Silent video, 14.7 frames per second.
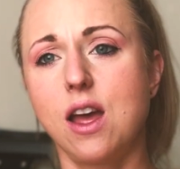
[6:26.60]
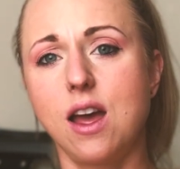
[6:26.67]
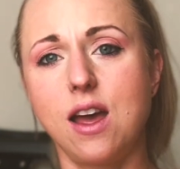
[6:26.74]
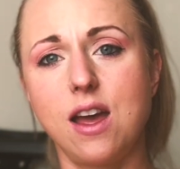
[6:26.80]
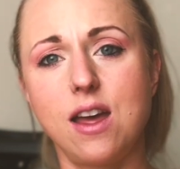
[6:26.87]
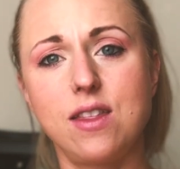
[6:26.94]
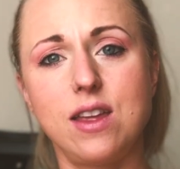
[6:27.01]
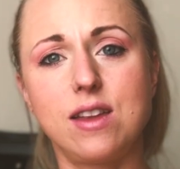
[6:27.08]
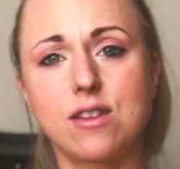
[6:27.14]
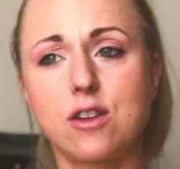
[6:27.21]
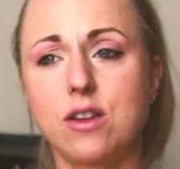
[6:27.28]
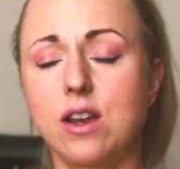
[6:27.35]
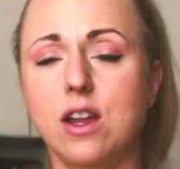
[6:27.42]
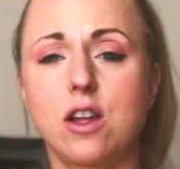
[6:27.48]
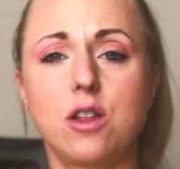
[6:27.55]
These
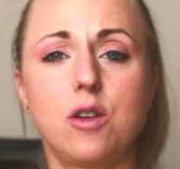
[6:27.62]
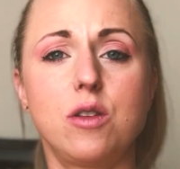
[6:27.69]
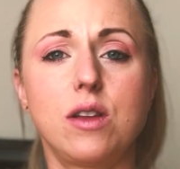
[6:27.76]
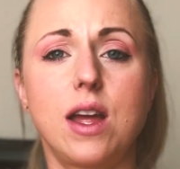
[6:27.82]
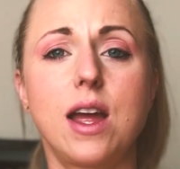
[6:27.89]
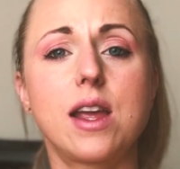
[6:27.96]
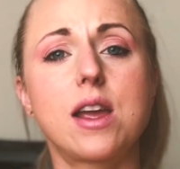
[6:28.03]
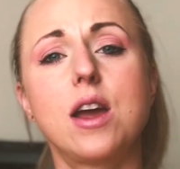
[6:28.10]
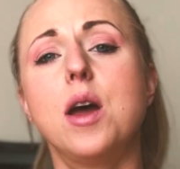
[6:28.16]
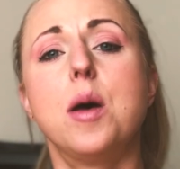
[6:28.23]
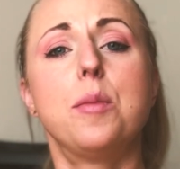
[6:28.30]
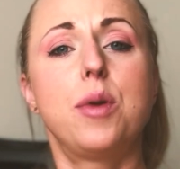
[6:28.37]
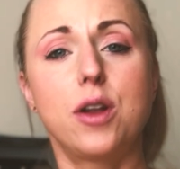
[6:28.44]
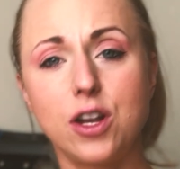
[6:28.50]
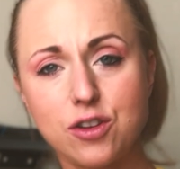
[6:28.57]
could include like
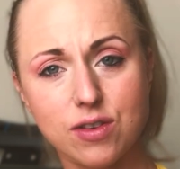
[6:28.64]
body